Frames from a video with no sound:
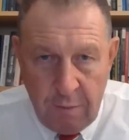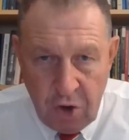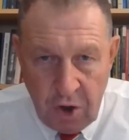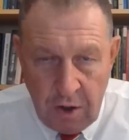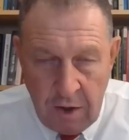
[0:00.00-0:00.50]

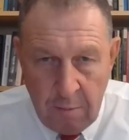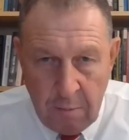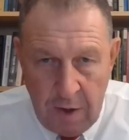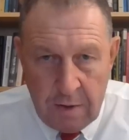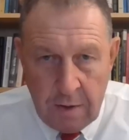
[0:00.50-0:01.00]

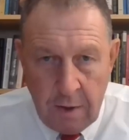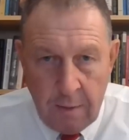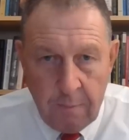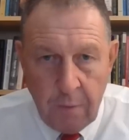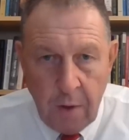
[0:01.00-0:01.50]
Currently, there
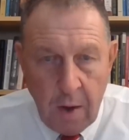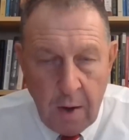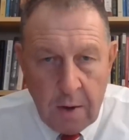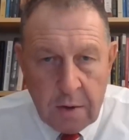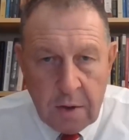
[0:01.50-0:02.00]
is a wide
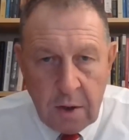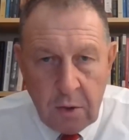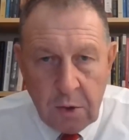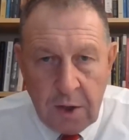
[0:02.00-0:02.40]
discussion about